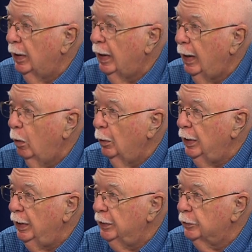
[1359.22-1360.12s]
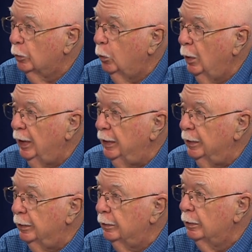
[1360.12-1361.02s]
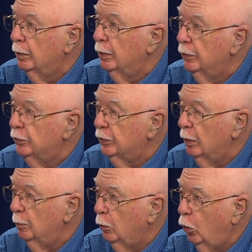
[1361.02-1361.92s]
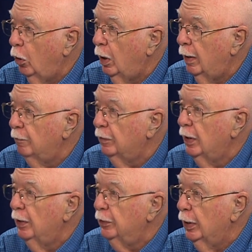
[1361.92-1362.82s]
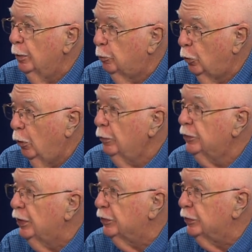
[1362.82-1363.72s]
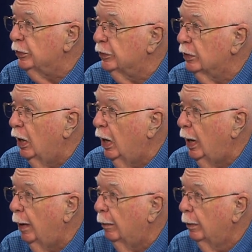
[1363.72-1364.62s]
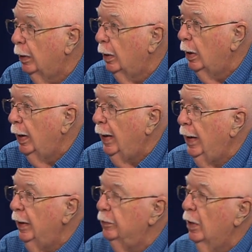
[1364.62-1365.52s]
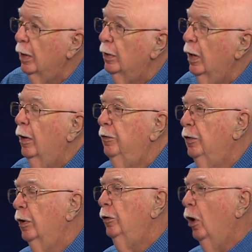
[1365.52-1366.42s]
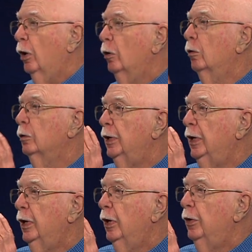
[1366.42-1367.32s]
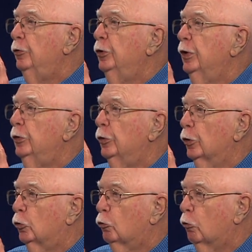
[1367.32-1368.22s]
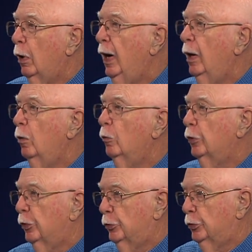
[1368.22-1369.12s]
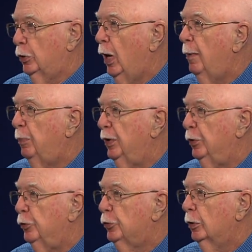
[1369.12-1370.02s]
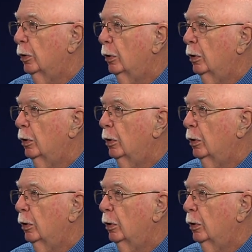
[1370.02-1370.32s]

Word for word: about how antiquated the equipment is. some of their processes yeah. are, and not only did the ground stoppage